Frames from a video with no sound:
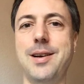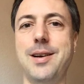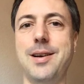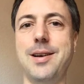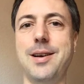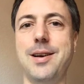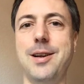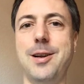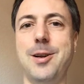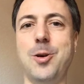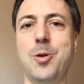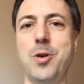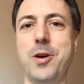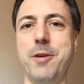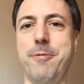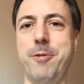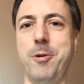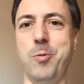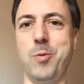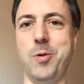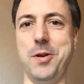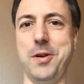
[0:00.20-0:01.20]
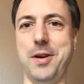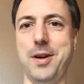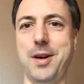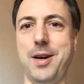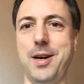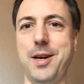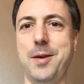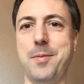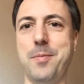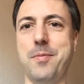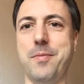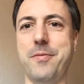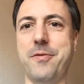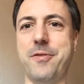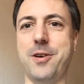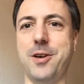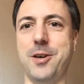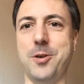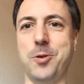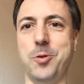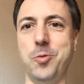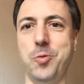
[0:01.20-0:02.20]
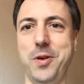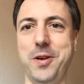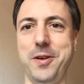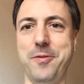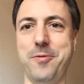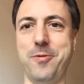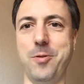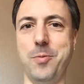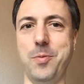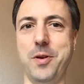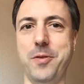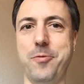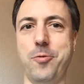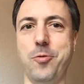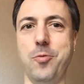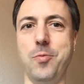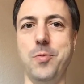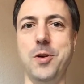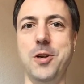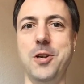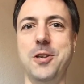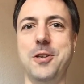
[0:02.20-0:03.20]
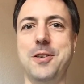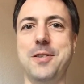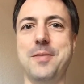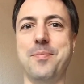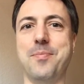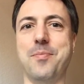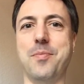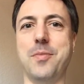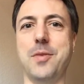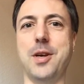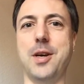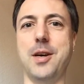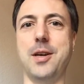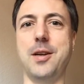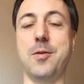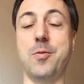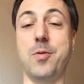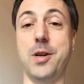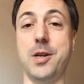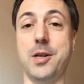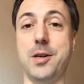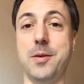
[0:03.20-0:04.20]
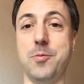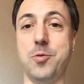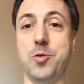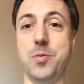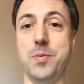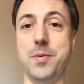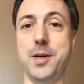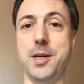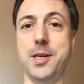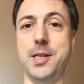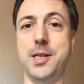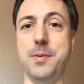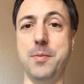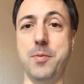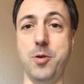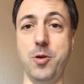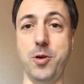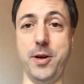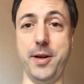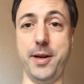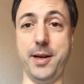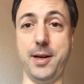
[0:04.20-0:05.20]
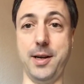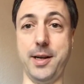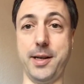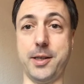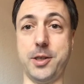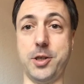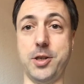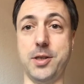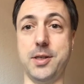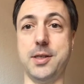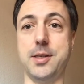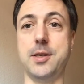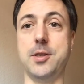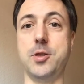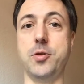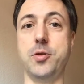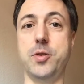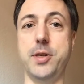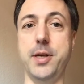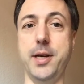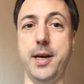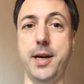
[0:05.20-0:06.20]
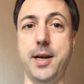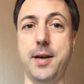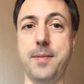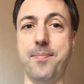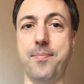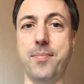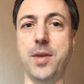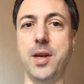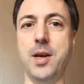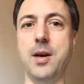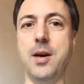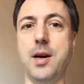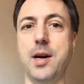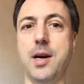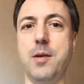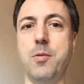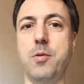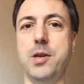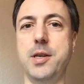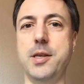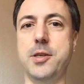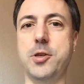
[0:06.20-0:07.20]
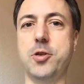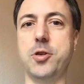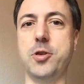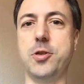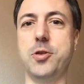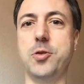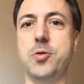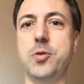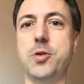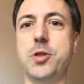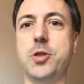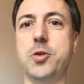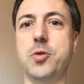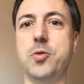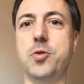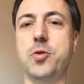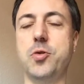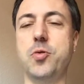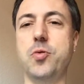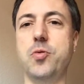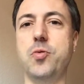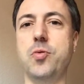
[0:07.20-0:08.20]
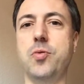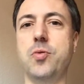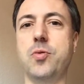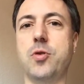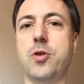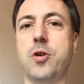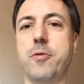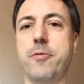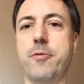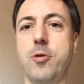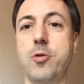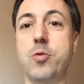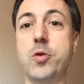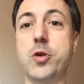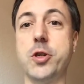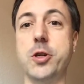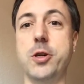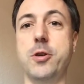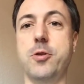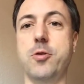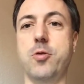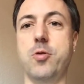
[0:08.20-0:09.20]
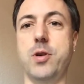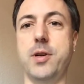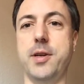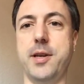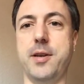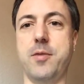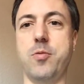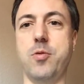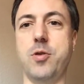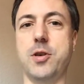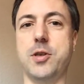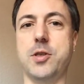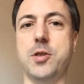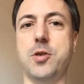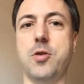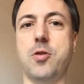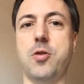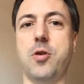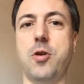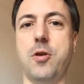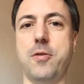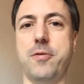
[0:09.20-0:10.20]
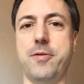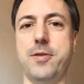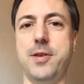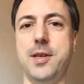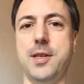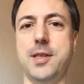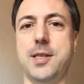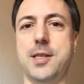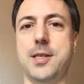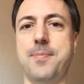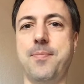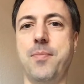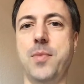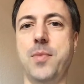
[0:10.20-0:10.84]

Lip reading: Hello everyone, I am Frank Noe from FU Berlin and welcome to my deep learning lectures. Today I will introduce you to convolutional neural networks or ConvNets.